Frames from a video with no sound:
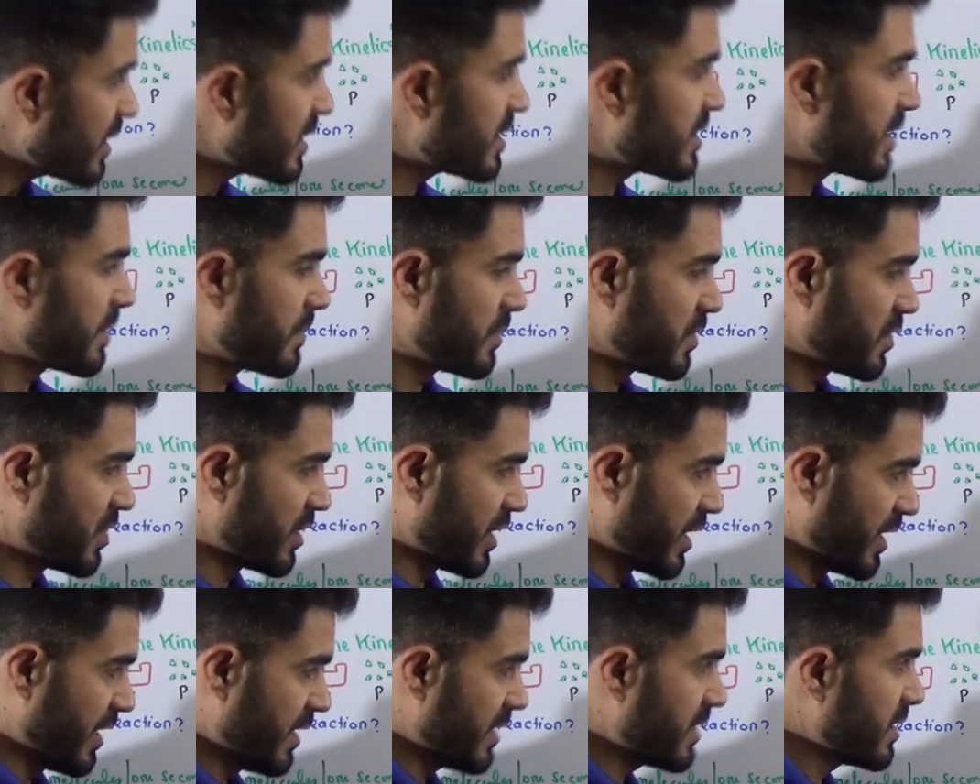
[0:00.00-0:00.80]
the
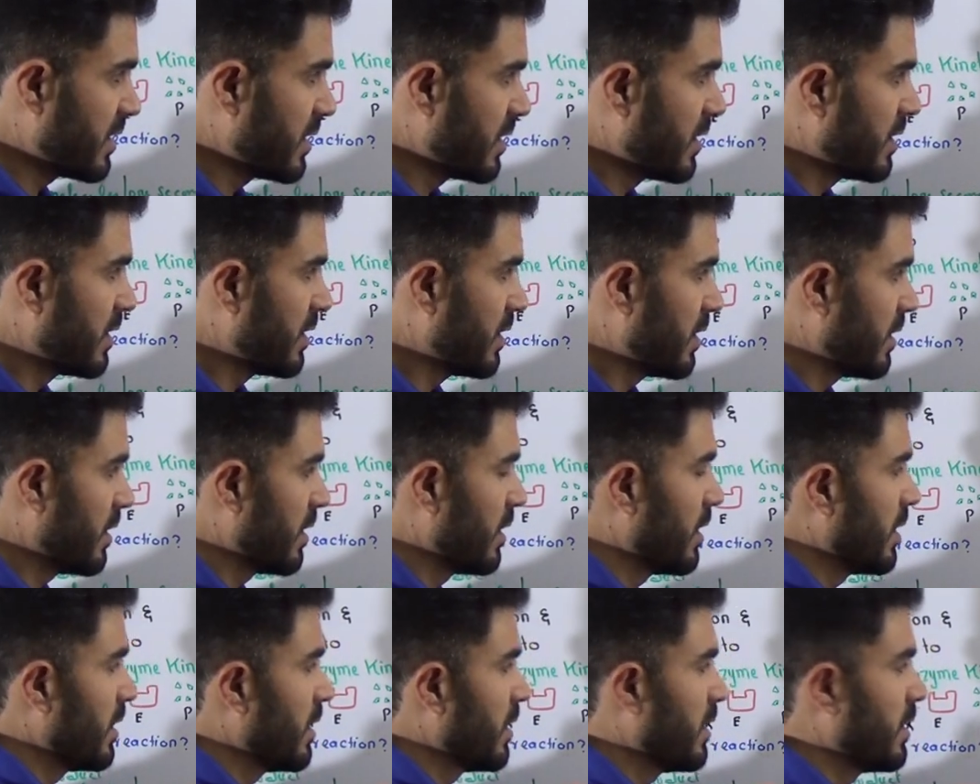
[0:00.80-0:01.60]
substrate,
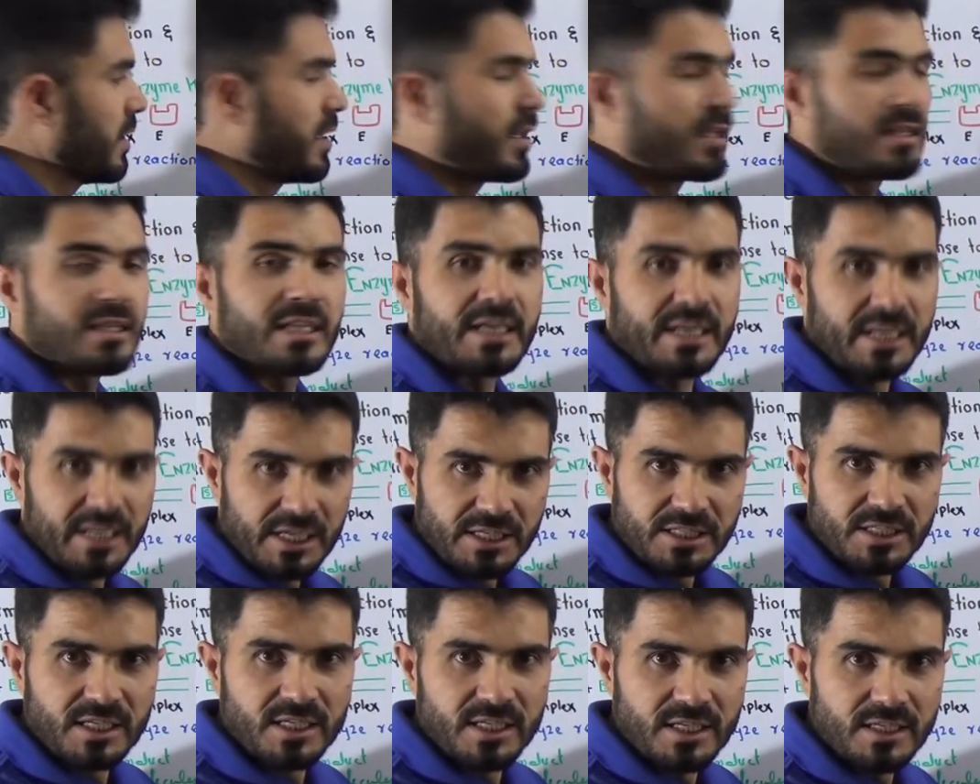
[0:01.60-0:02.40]
the
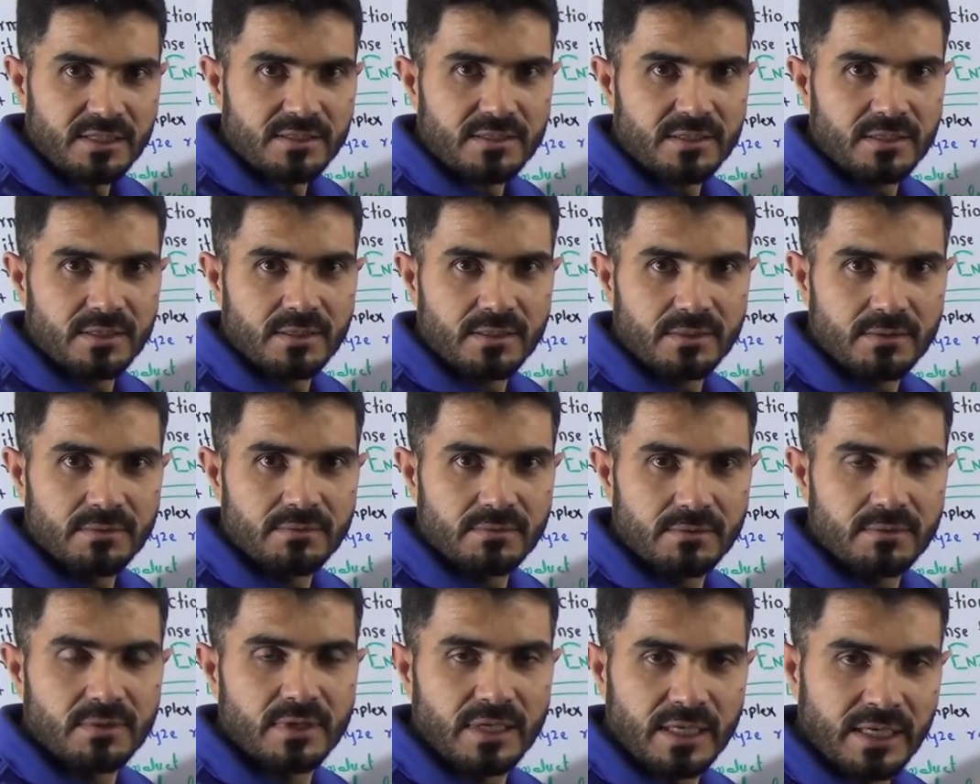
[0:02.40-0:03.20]
reaction is
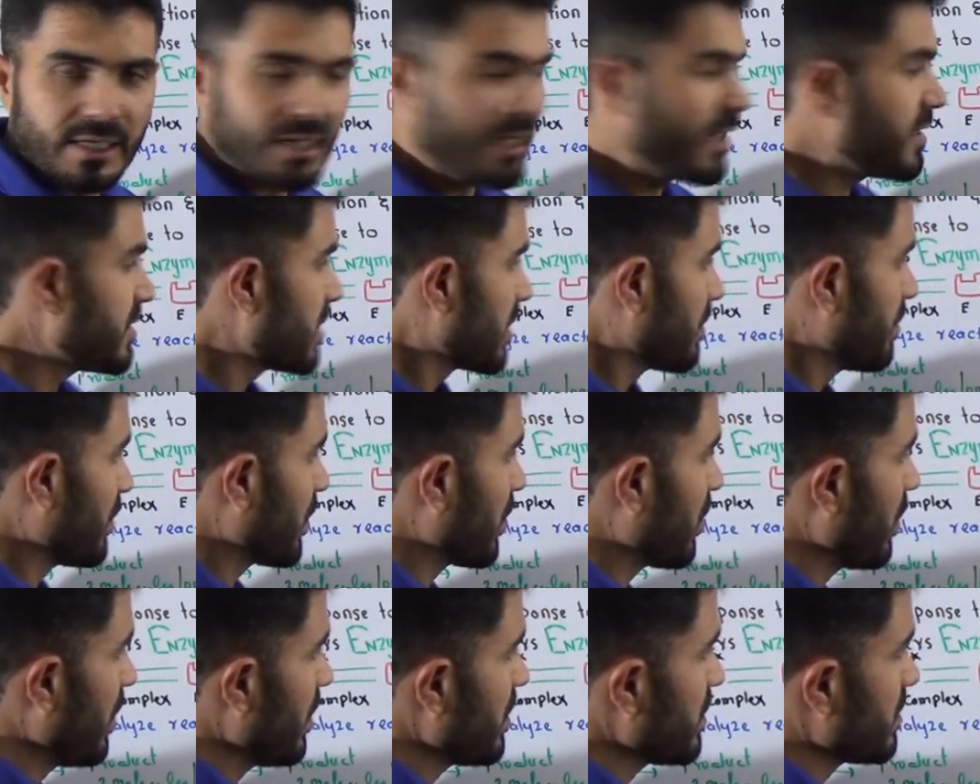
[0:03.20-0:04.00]
increasing,
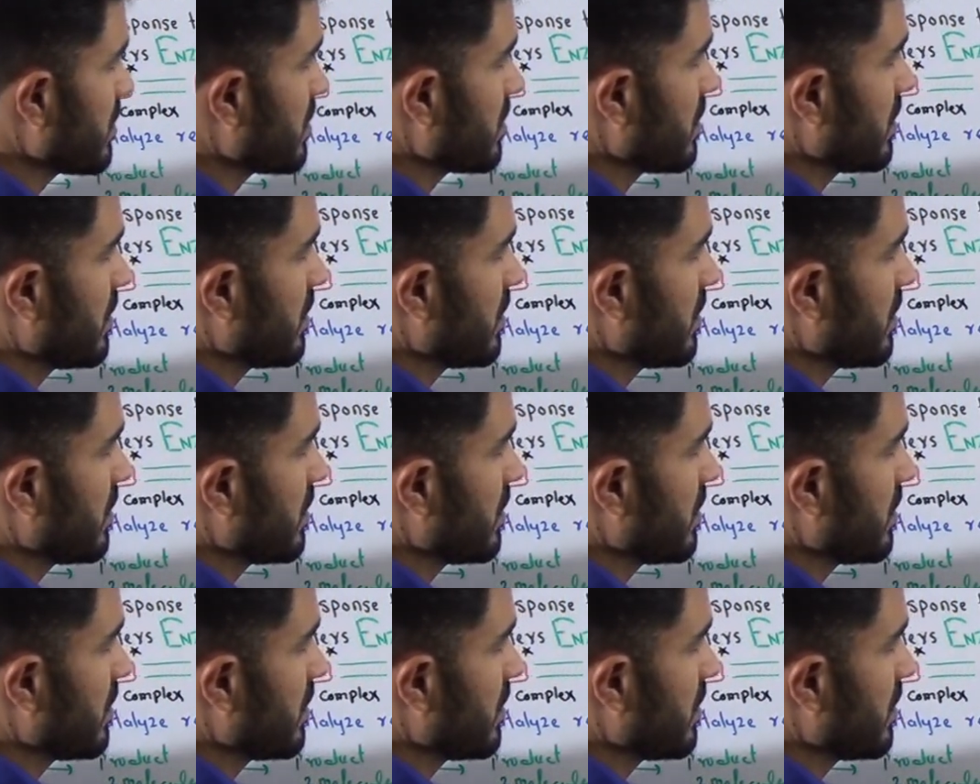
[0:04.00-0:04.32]
because